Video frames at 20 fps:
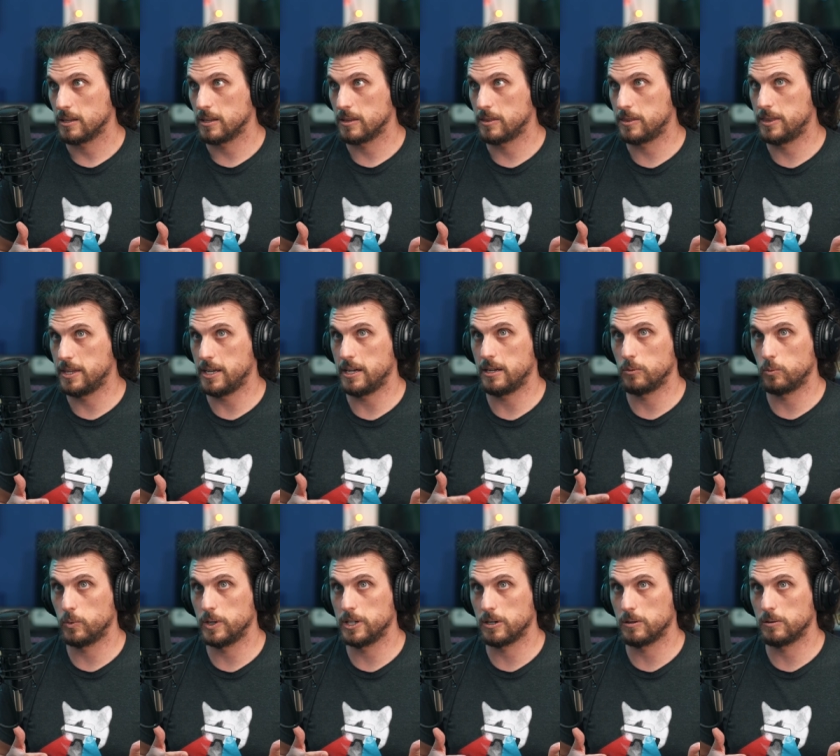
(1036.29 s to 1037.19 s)
they,
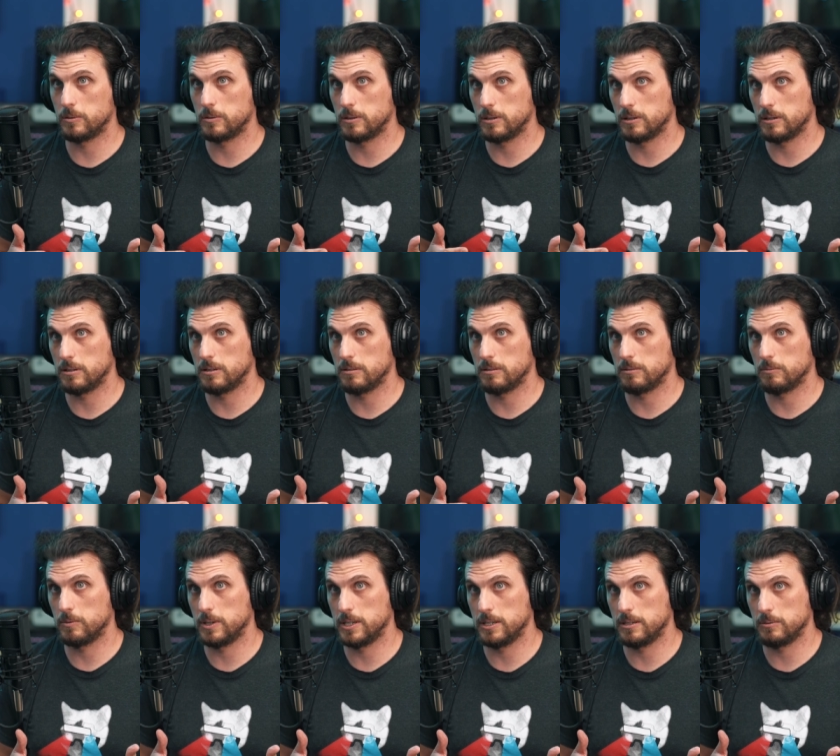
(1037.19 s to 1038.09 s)
we don't,
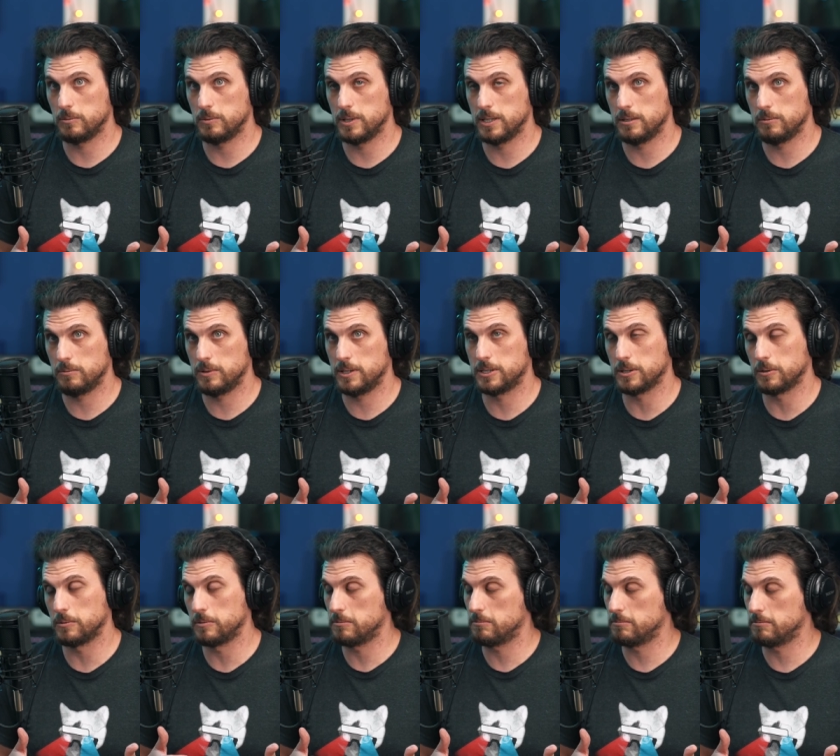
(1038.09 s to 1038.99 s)
we, we, we
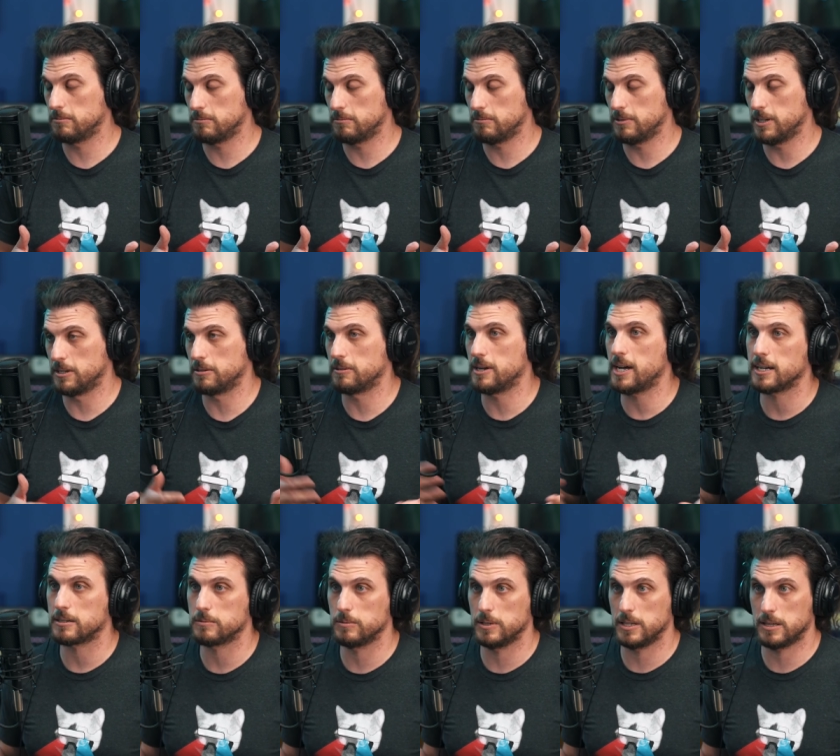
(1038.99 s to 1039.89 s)
don't
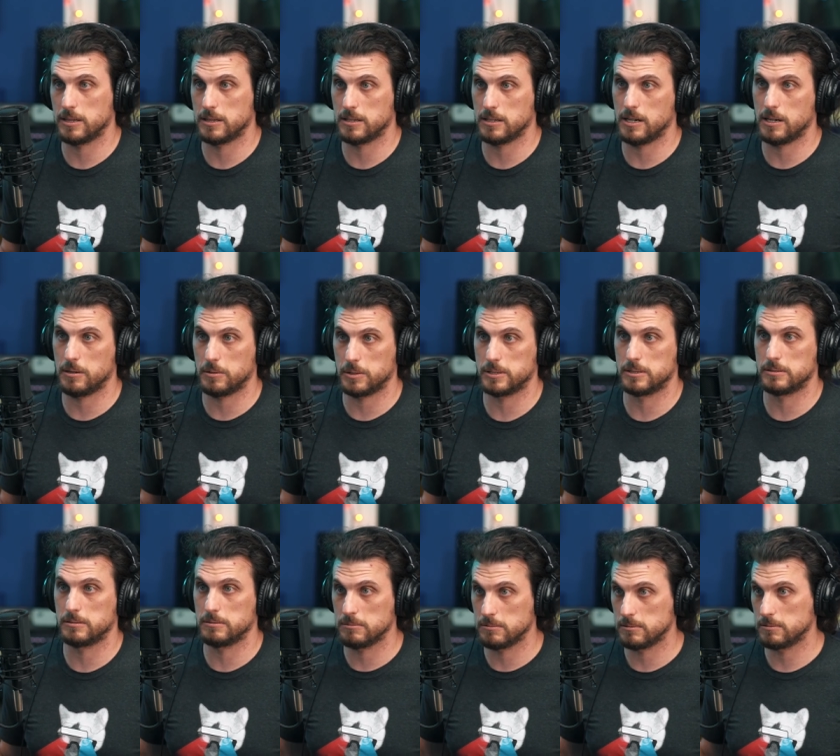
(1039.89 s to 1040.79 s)
interact with
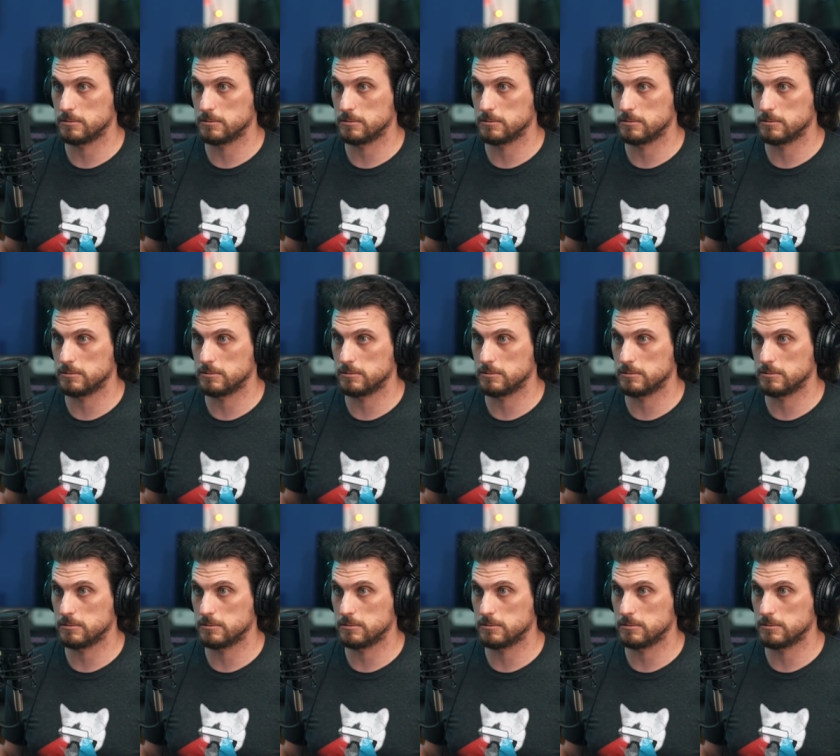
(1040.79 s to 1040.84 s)
our